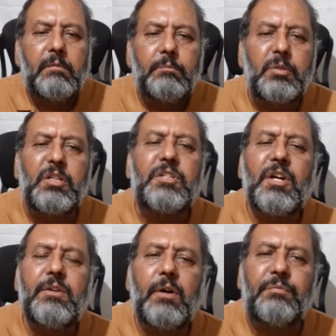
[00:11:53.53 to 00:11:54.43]

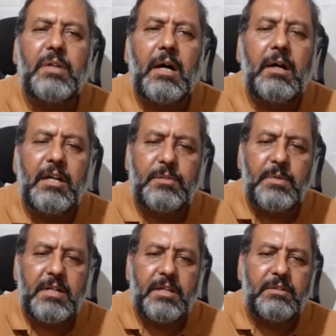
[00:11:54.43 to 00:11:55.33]
Position of the
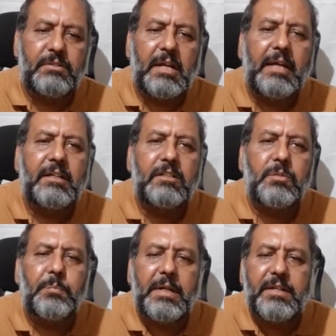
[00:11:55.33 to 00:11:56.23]
husband is like a
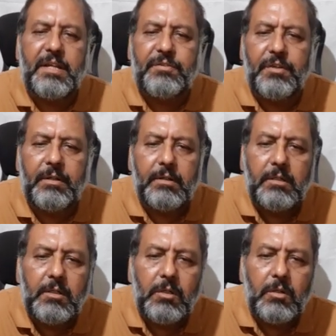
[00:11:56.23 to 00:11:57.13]
split AC,
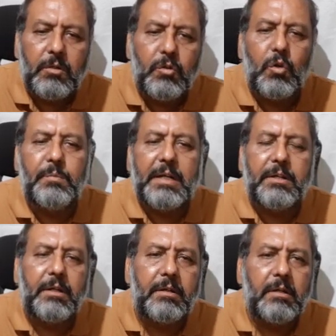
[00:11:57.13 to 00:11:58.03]
no
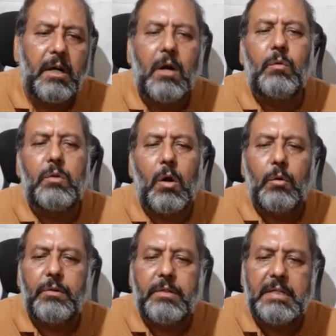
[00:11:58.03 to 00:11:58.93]
matter how
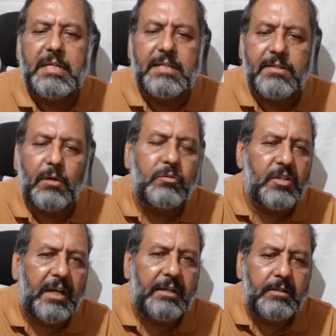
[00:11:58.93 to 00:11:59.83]
loud he is
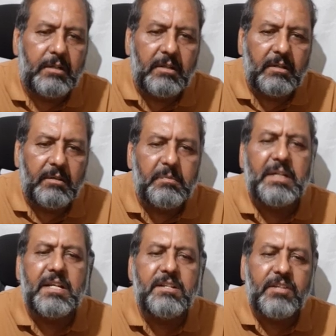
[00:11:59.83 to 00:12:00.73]
outside,
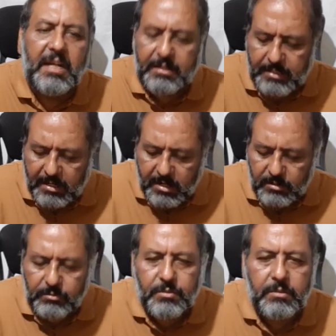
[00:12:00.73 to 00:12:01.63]
but inside the
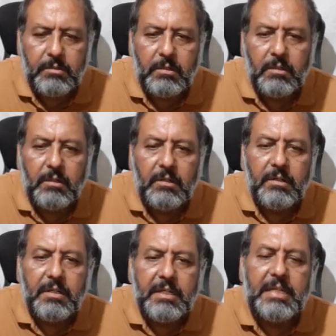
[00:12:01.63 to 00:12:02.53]
house
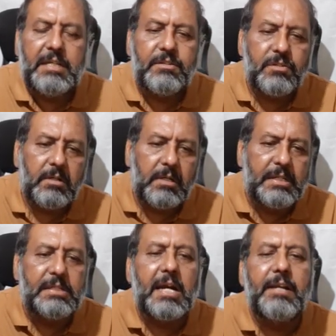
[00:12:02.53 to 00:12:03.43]
he is
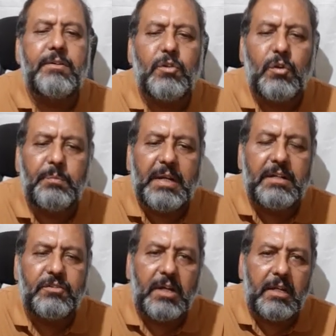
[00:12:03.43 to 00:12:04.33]
designed to remain
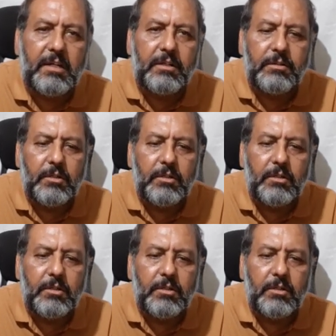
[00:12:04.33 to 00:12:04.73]
silent,